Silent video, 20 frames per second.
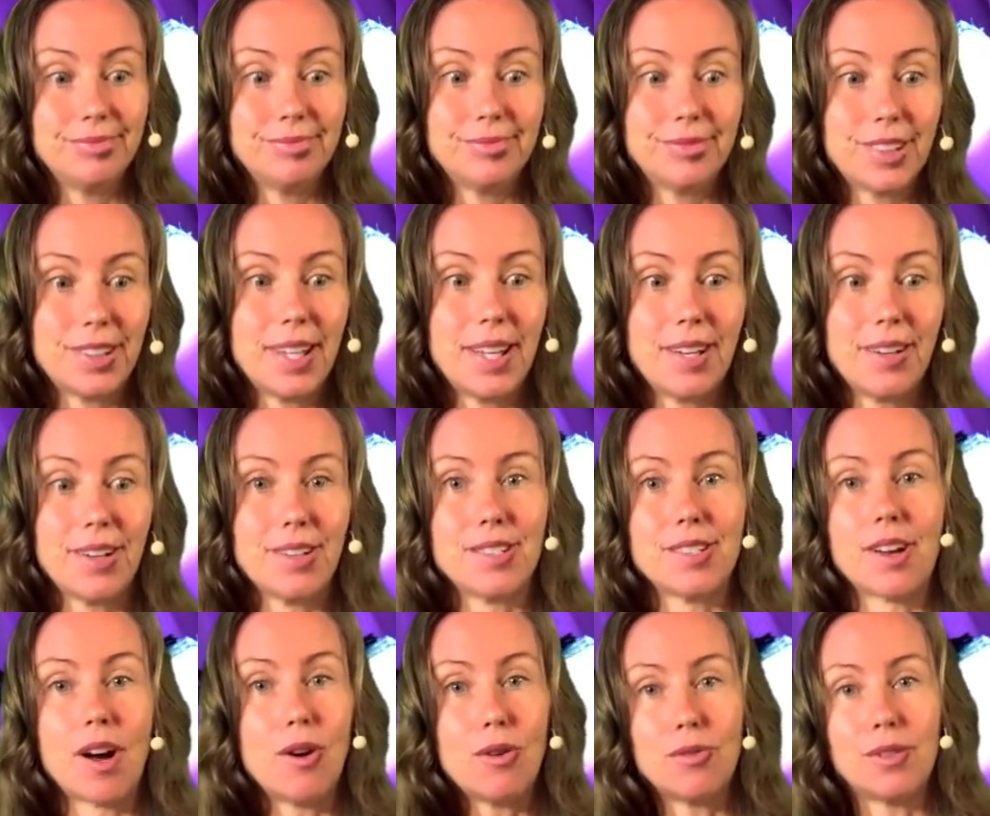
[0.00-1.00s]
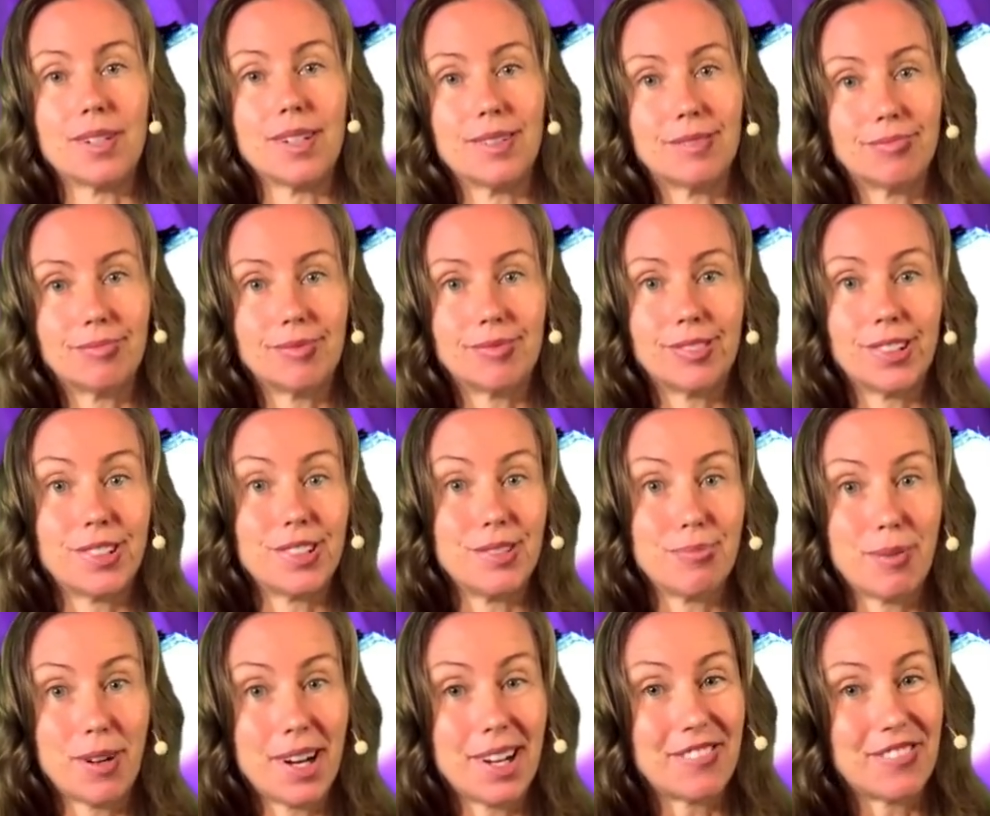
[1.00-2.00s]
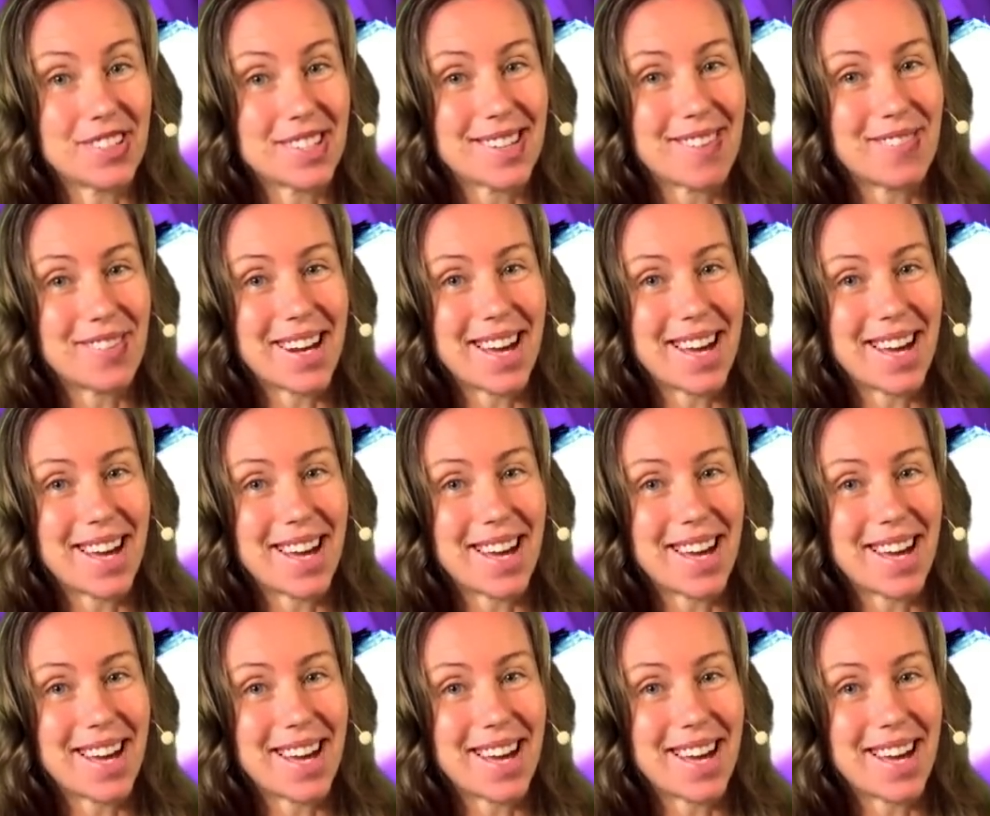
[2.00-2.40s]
So there you go, she's holding it. Was she buying it for someone